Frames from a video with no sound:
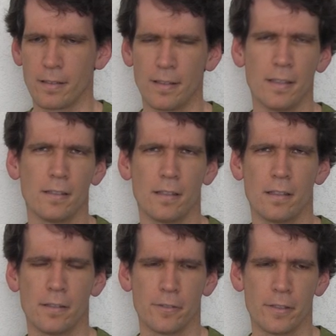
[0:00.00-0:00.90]
clean
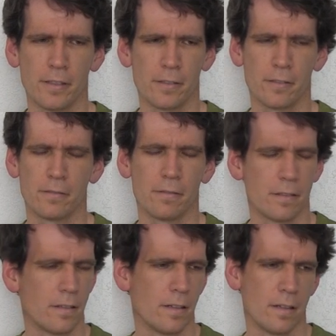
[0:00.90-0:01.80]
laundry or
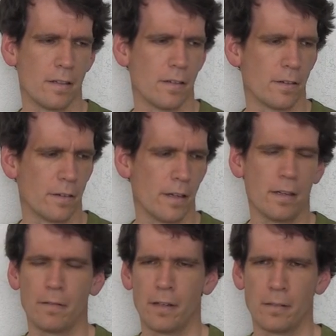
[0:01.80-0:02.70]
or
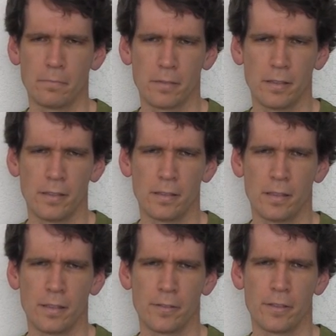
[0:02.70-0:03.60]
help help clean
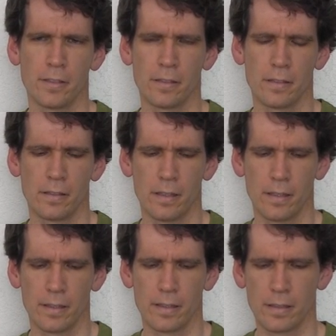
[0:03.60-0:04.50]
laundry,
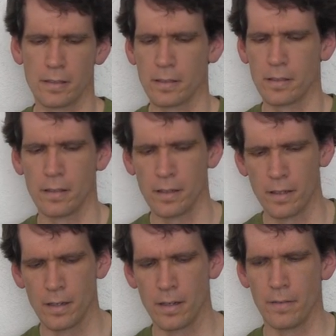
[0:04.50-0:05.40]
I guess.
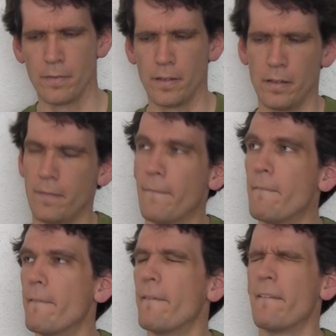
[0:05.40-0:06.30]
But
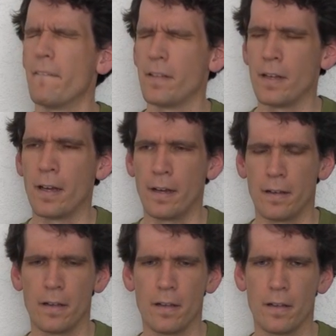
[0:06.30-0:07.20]
but
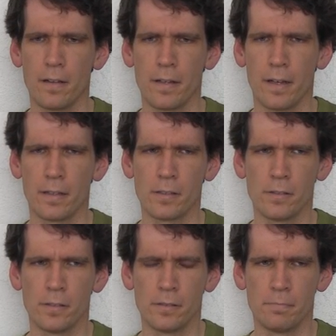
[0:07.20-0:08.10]
yeah, yeah.
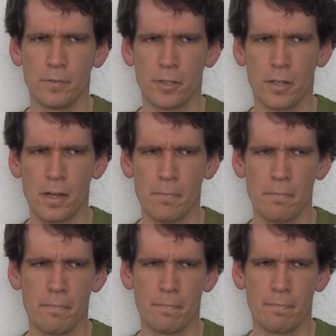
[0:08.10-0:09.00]
So the
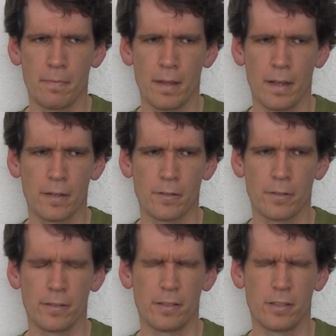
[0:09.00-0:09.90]
job
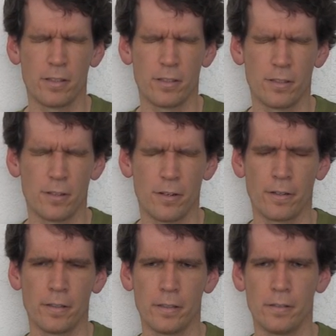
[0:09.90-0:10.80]
actually
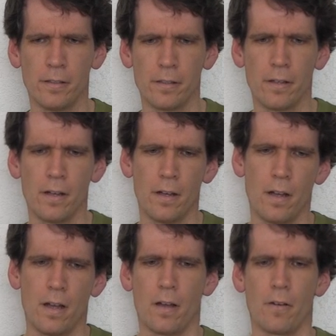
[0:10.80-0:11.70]
started
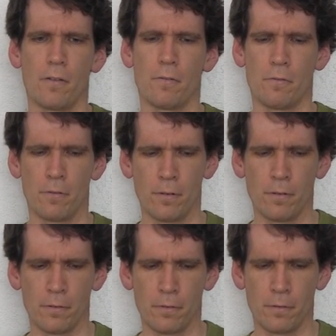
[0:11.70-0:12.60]

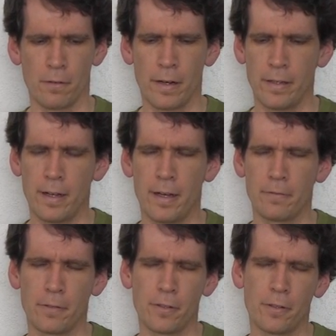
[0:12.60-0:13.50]
r- right
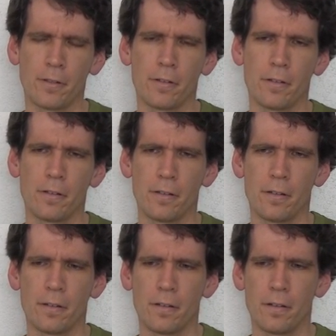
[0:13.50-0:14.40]
after
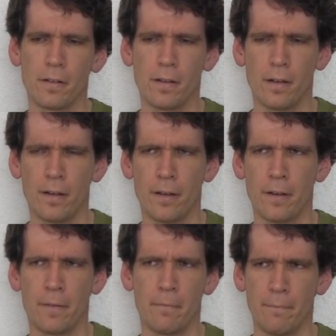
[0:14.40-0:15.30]

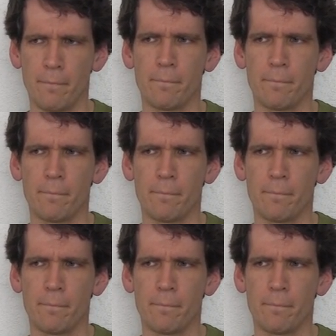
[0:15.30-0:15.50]
uh,